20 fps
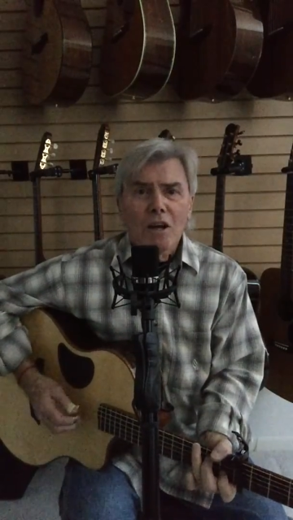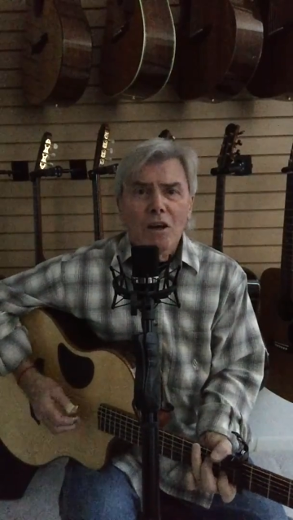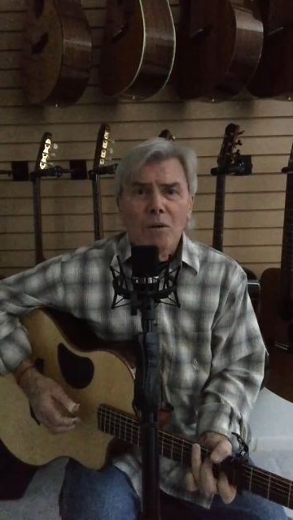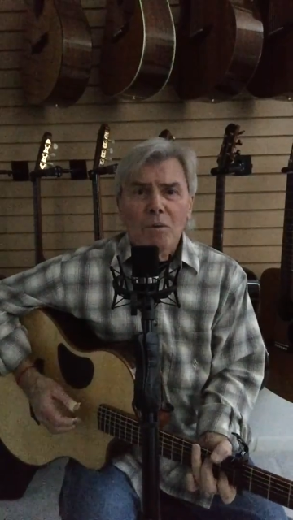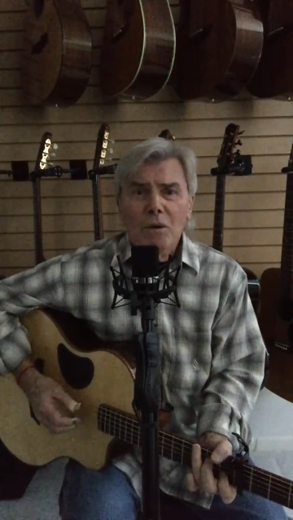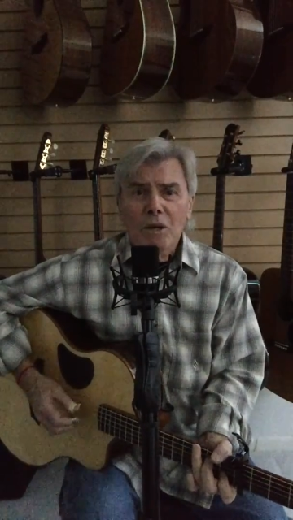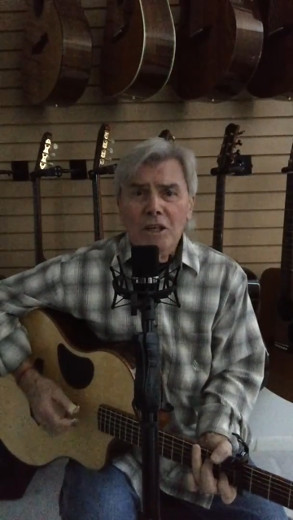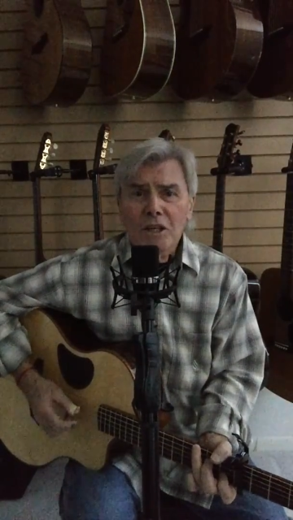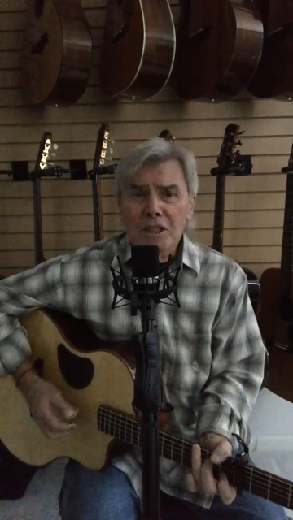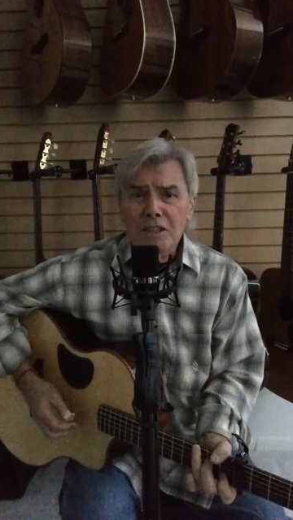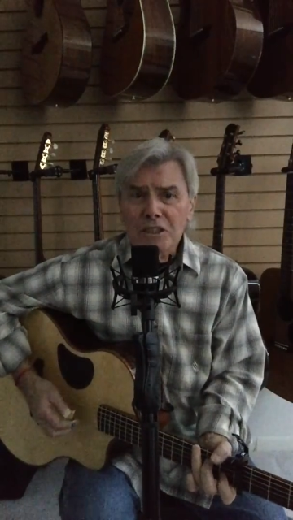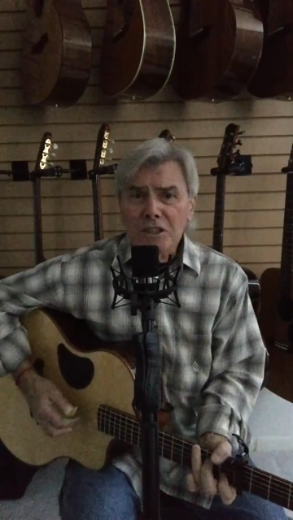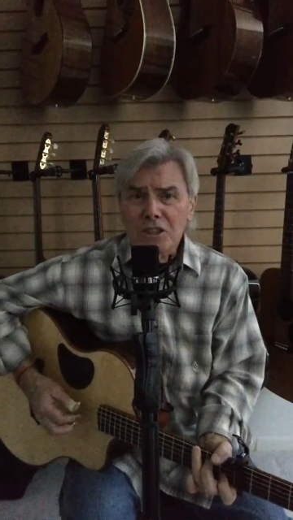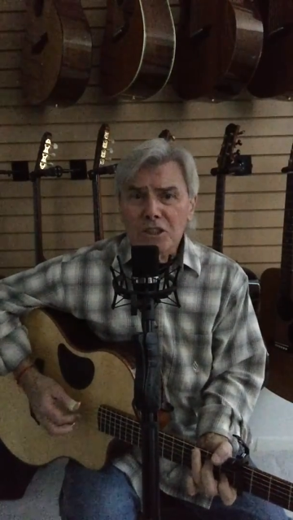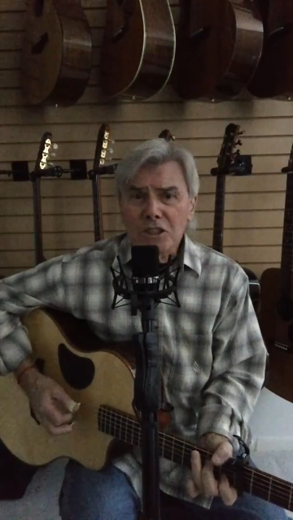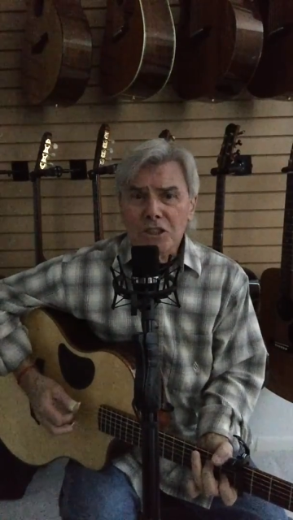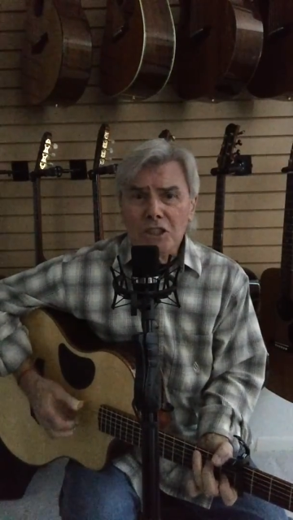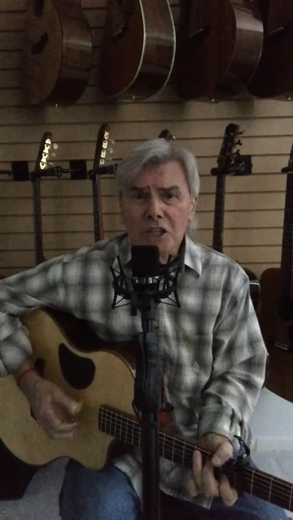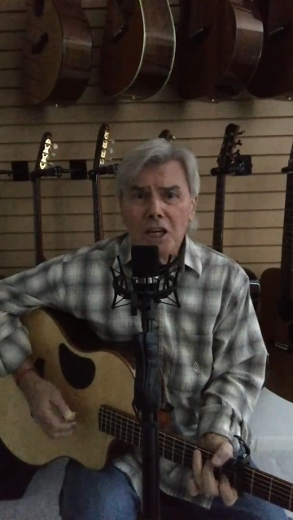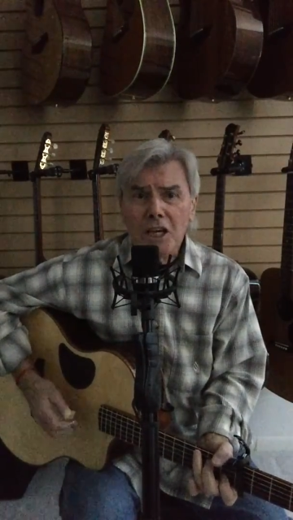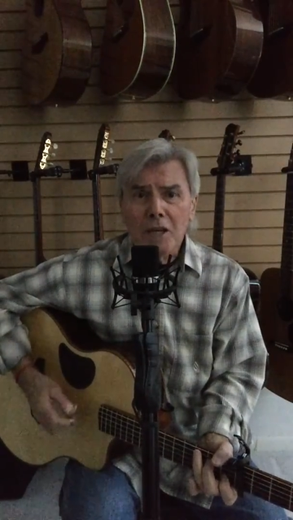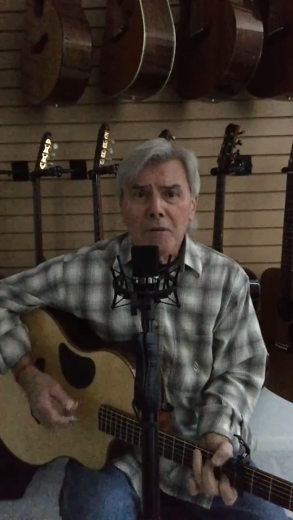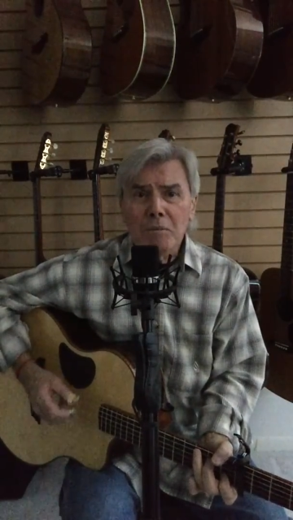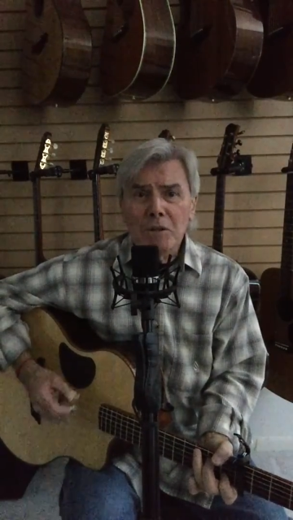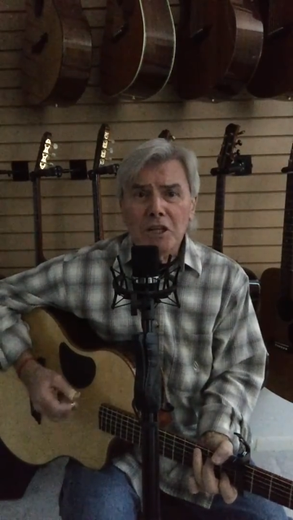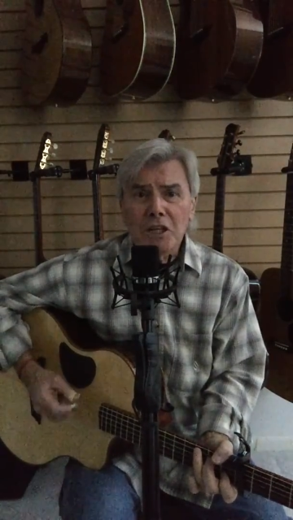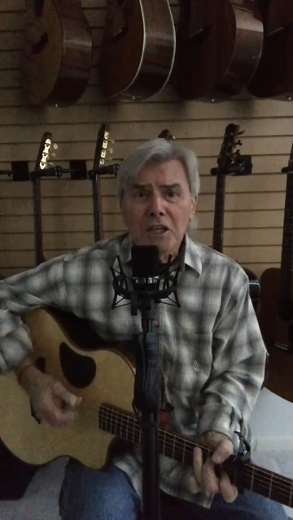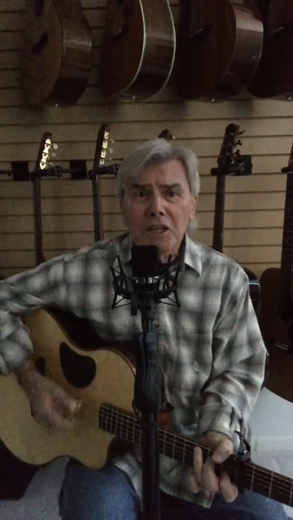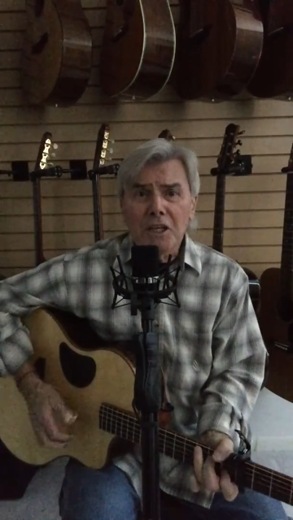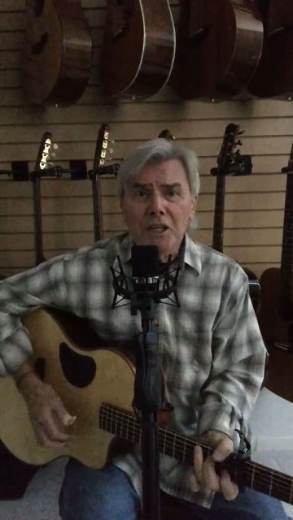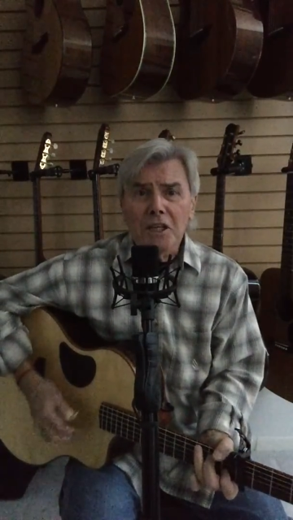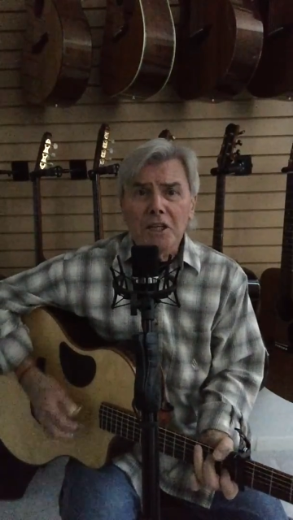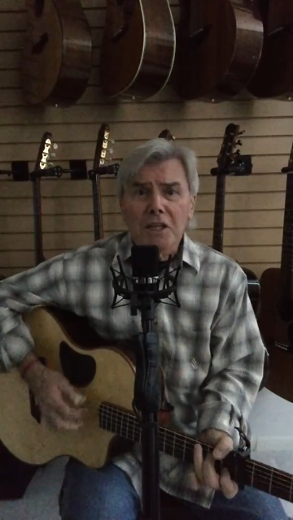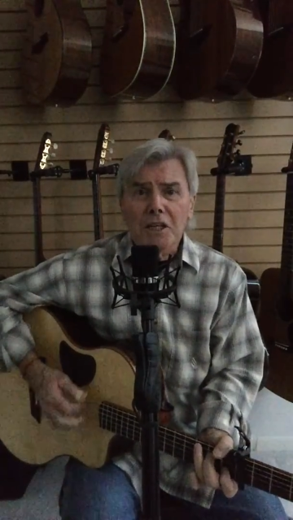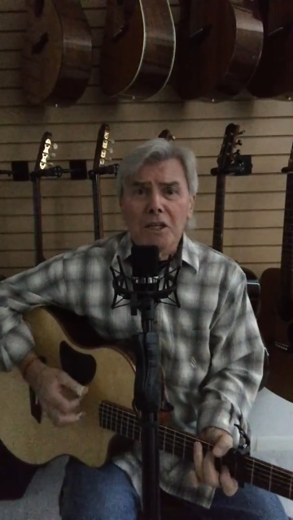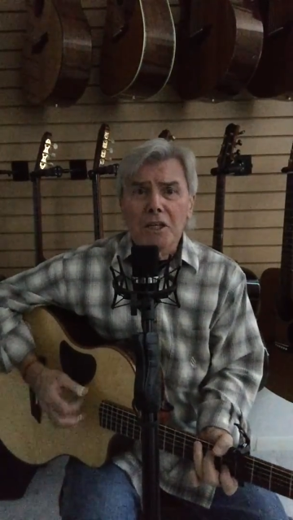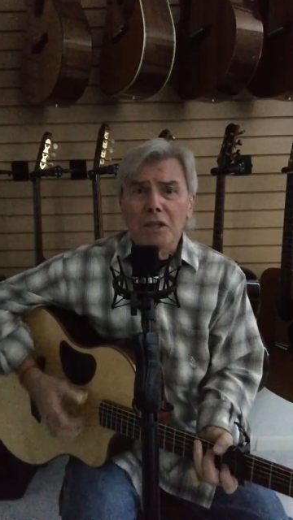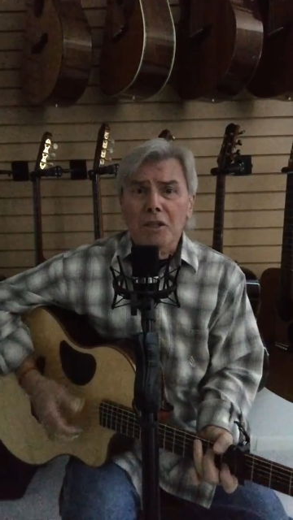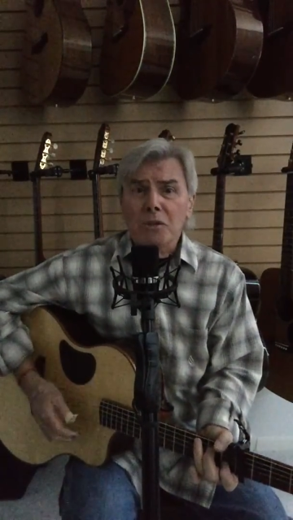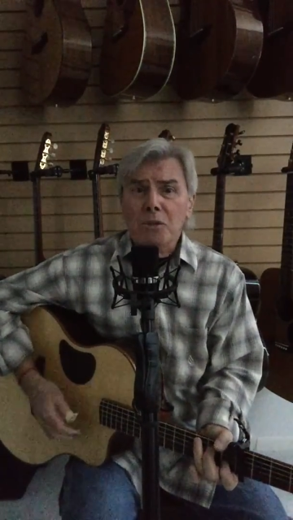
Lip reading: will sustain me